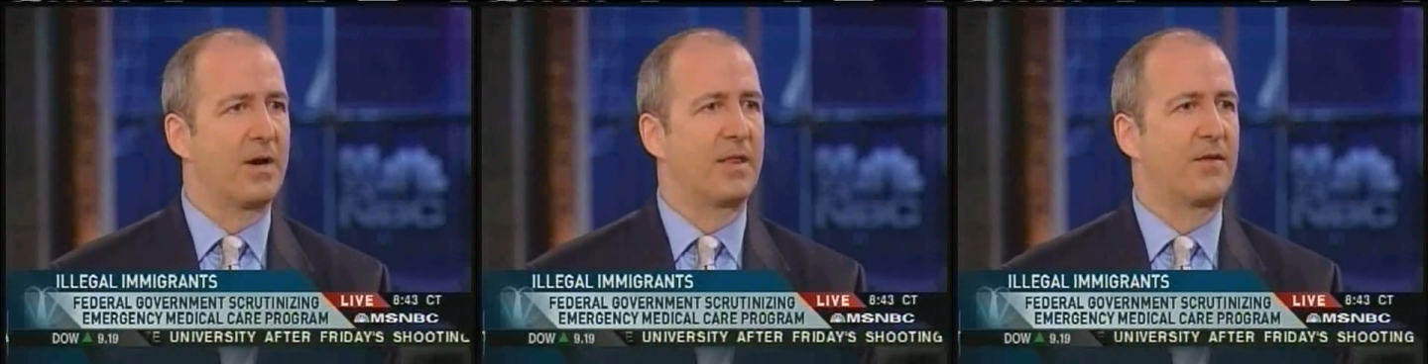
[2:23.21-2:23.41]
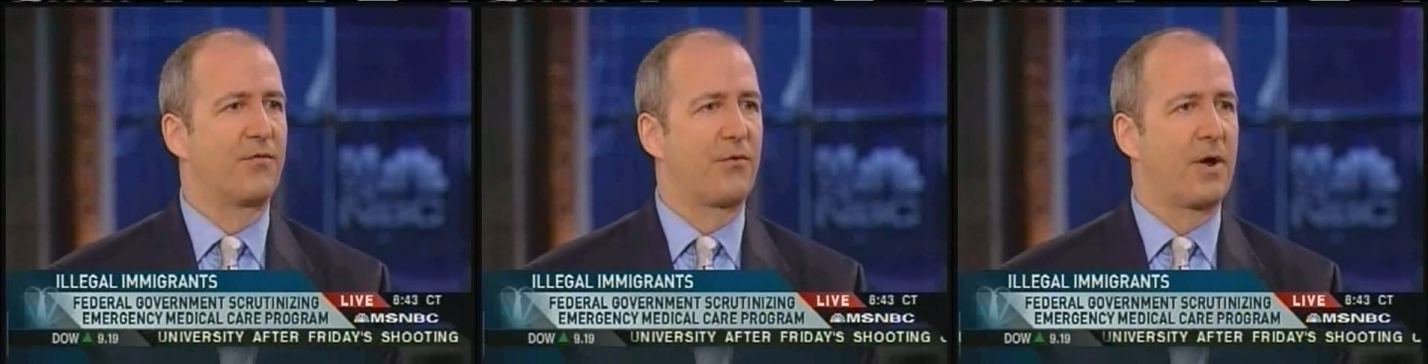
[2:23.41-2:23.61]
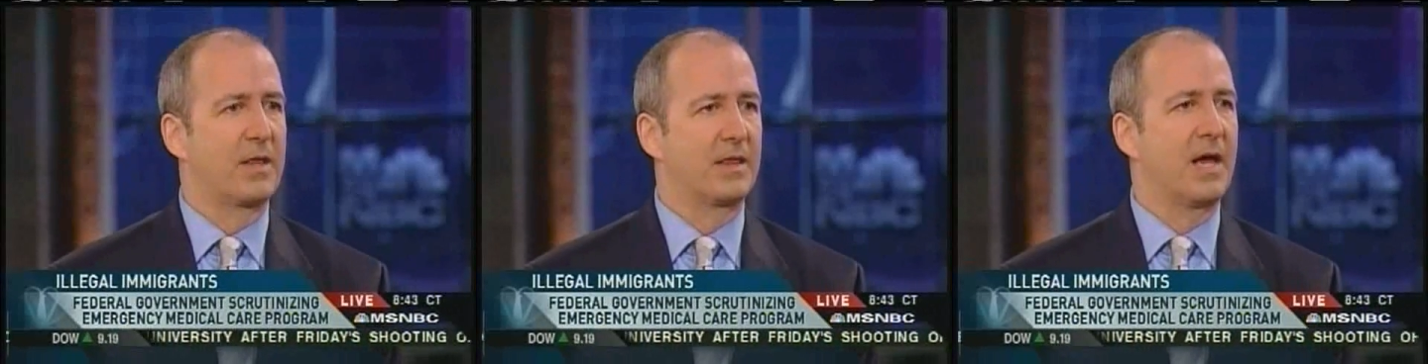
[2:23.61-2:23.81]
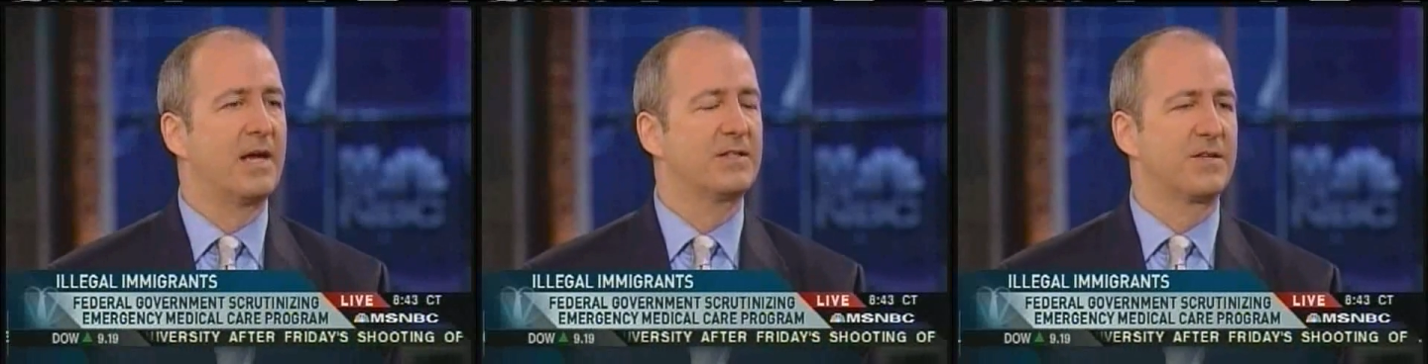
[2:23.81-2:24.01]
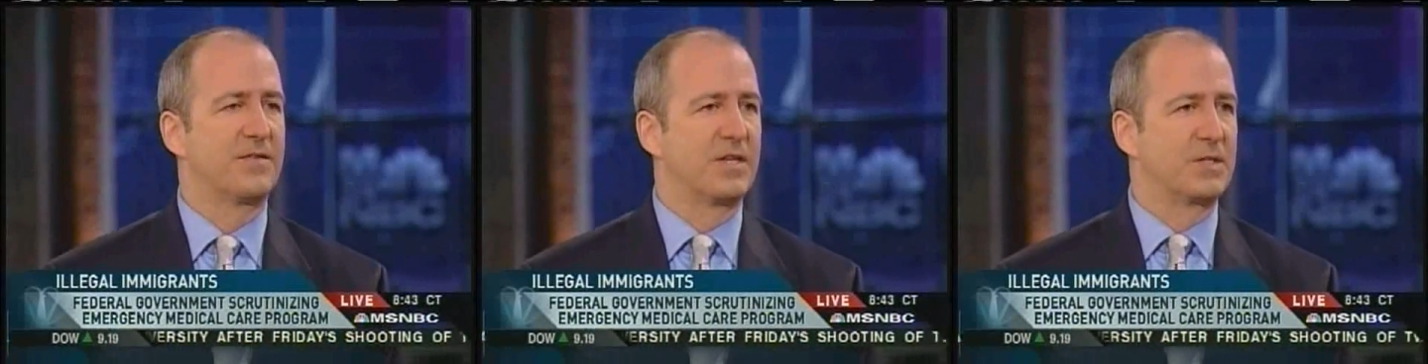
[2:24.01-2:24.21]
on the front
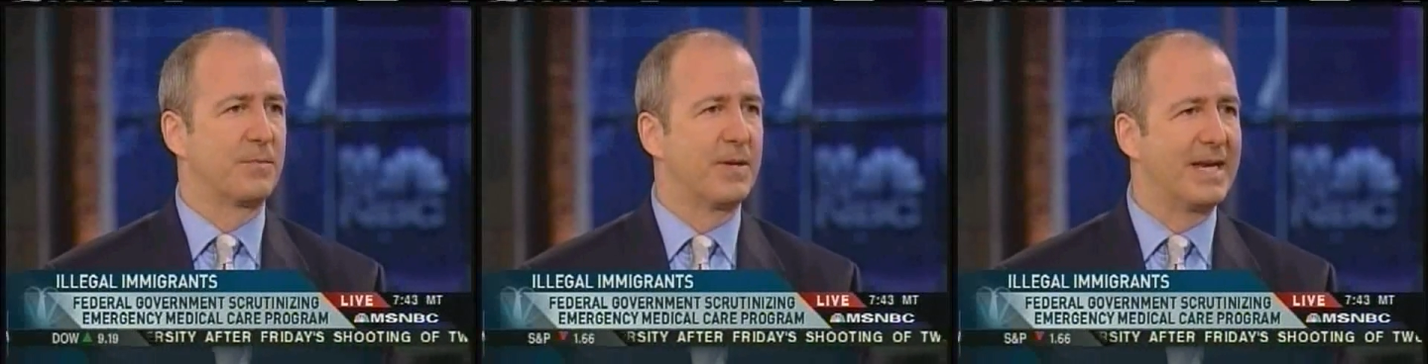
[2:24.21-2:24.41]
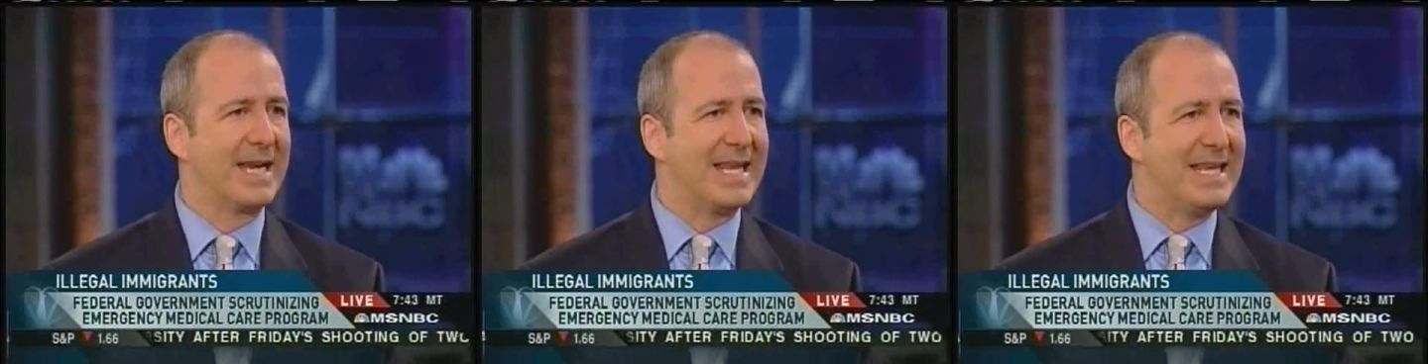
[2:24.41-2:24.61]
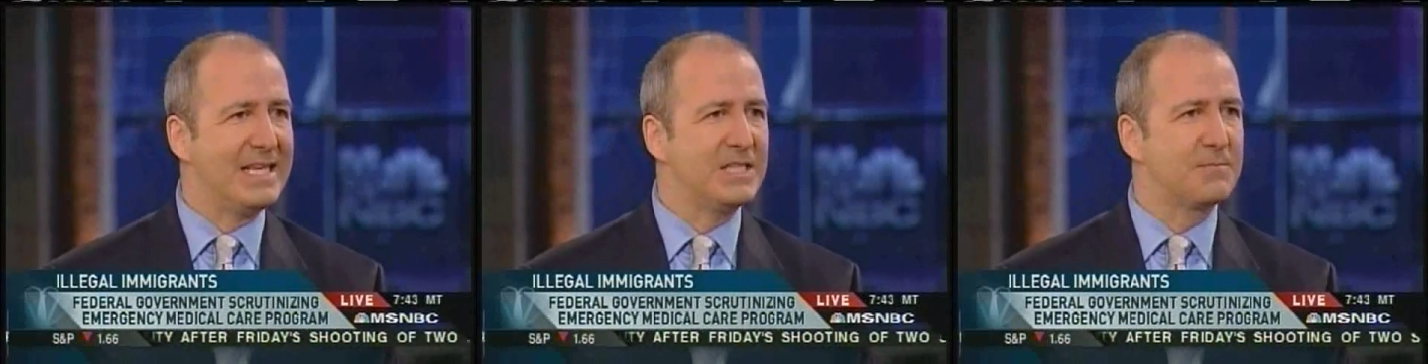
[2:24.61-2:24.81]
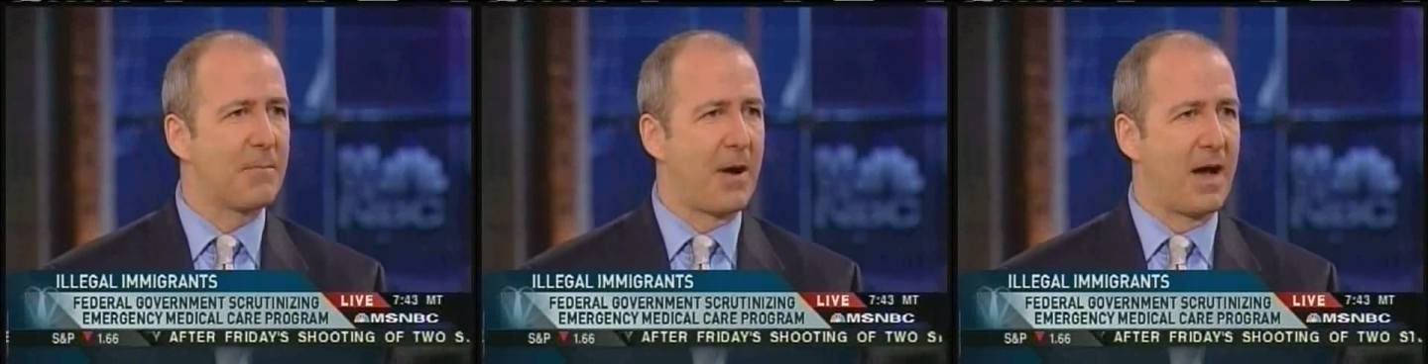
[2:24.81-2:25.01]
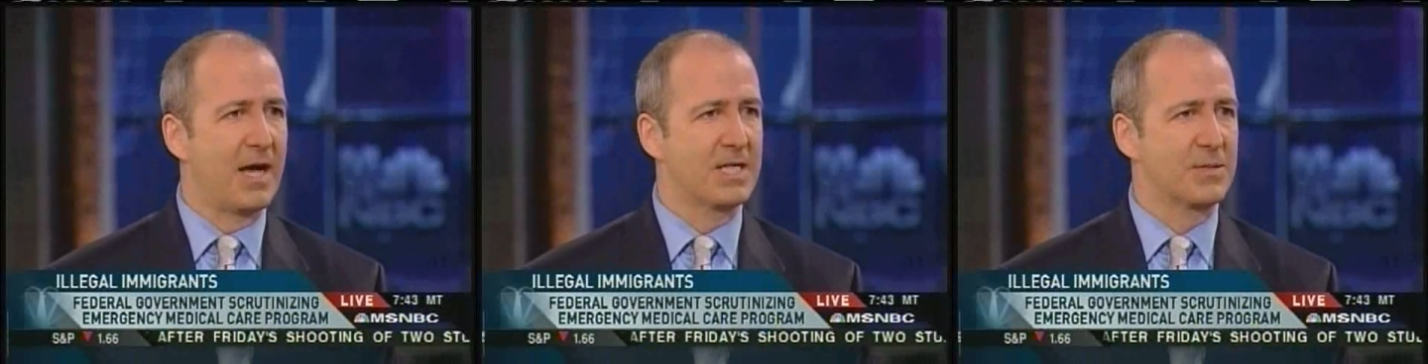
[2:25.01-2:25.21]
lines of this, but it is
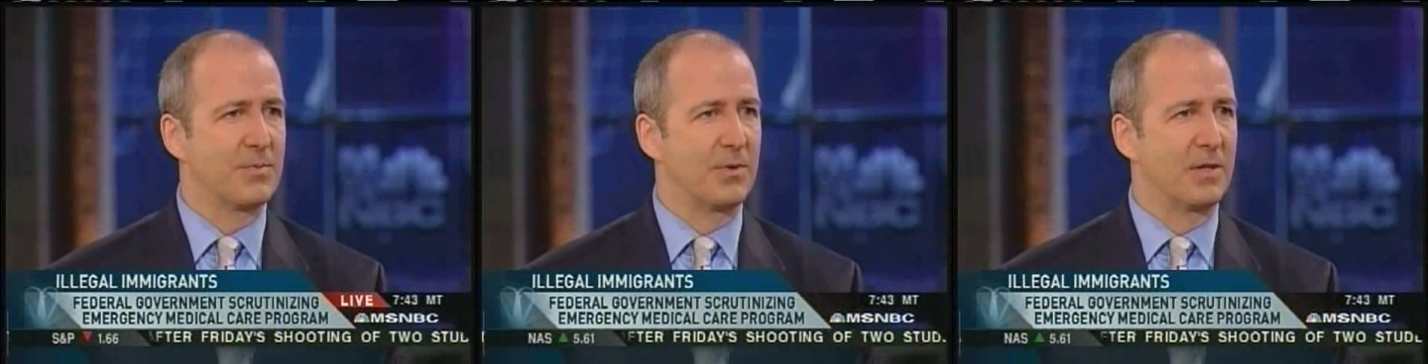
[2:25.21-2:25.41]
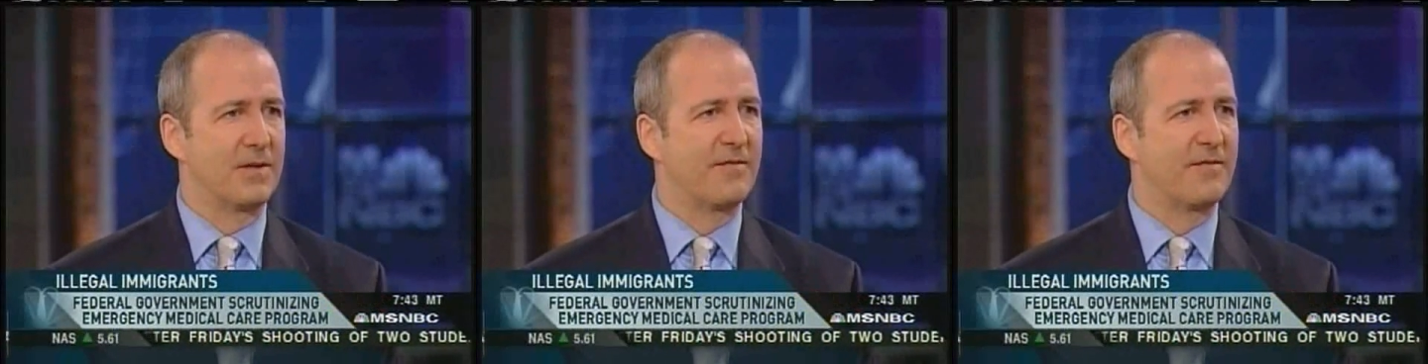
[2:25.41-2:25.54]
possible.